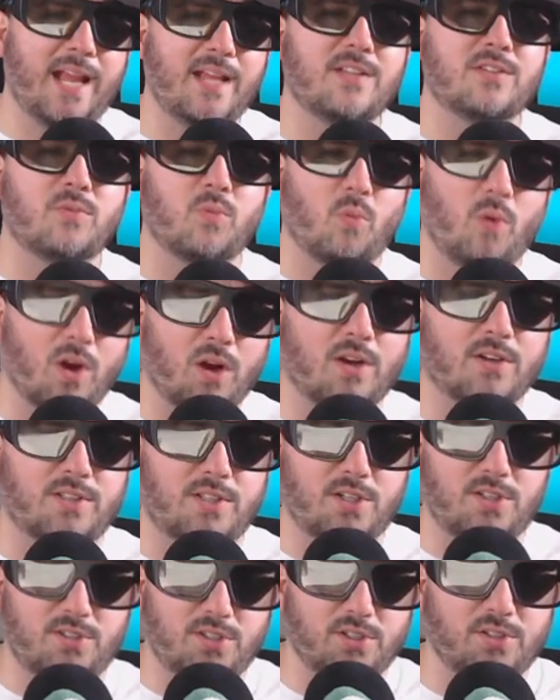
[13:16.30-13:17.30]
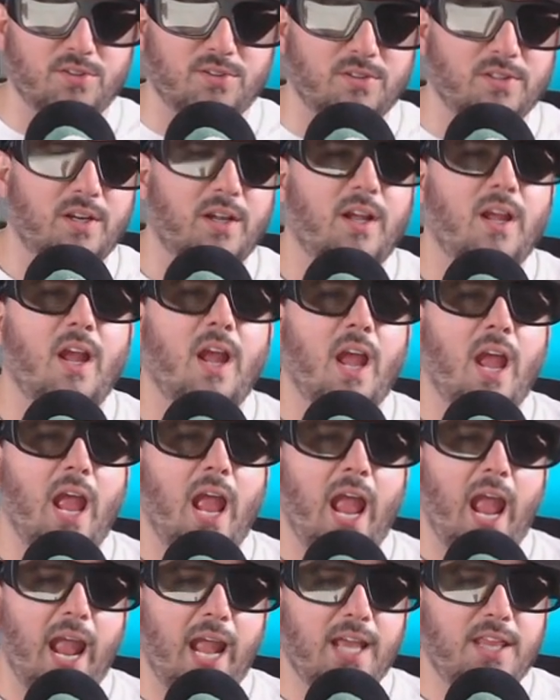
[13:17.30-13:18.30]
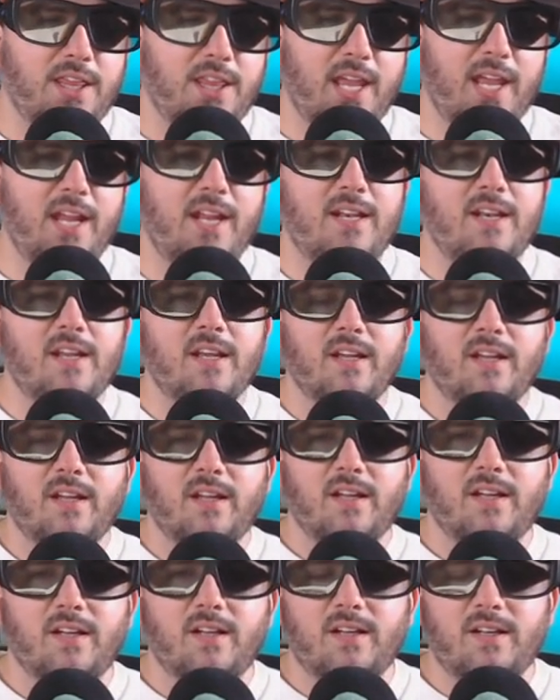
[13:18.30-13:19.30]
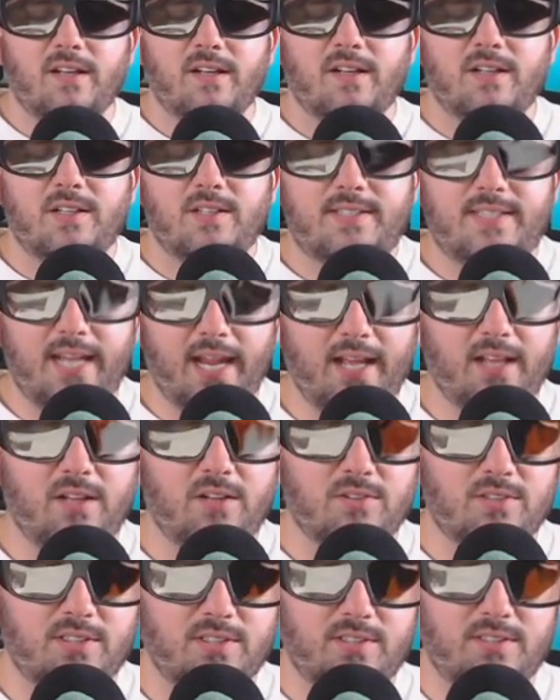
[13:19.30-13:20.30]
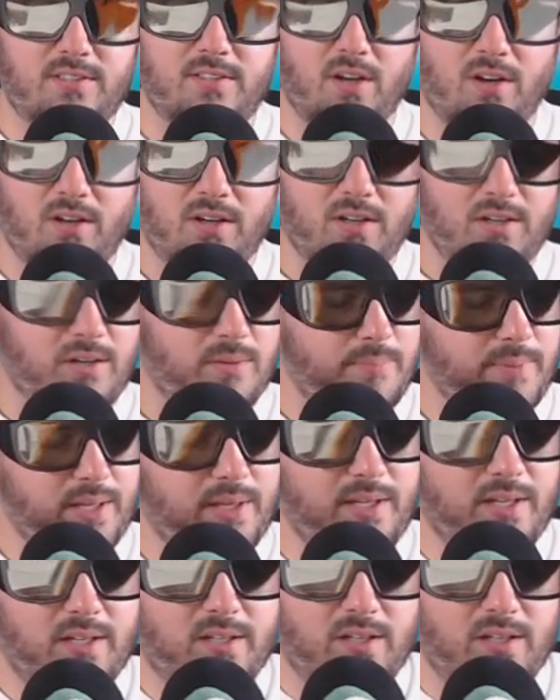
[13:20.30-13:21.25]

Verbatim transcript: has work to do. And then Talos' daughter, Emilia